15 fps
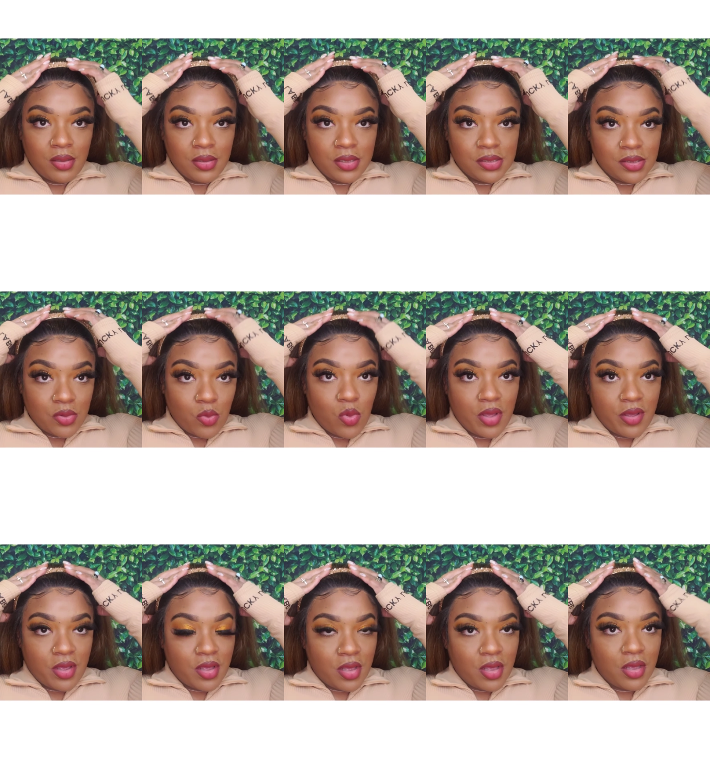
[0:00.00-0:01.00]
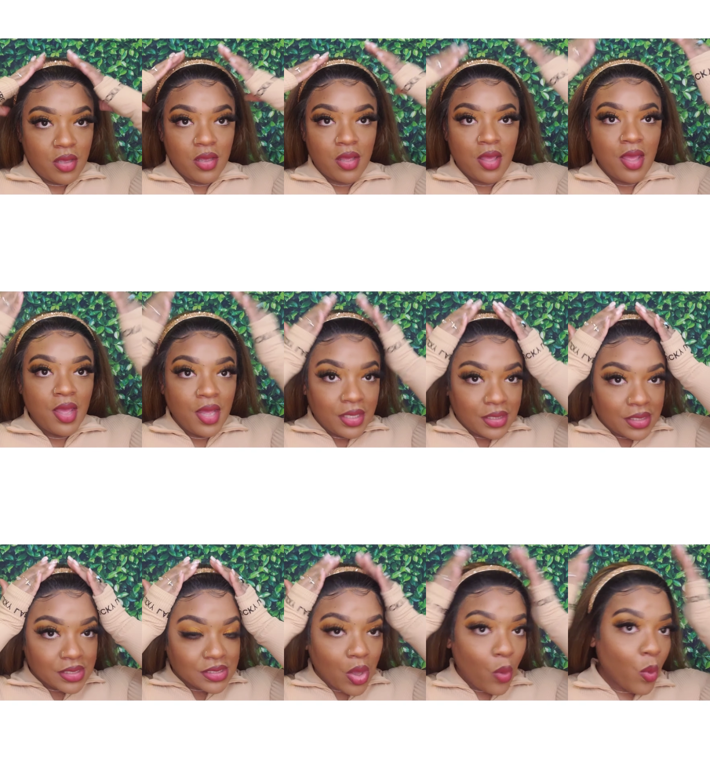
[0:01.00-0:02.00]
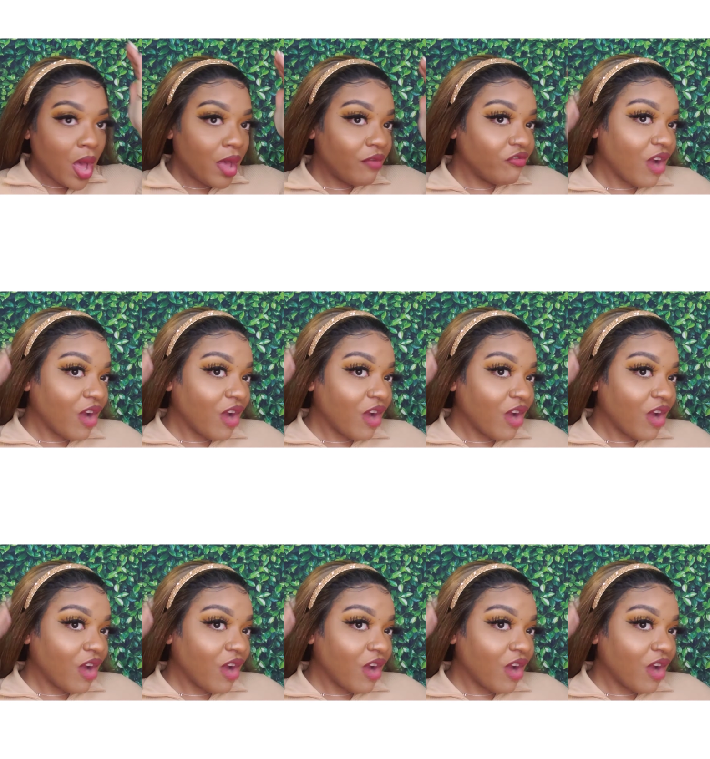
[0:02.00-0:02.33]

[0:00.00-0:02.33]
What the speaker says: This the one. This the one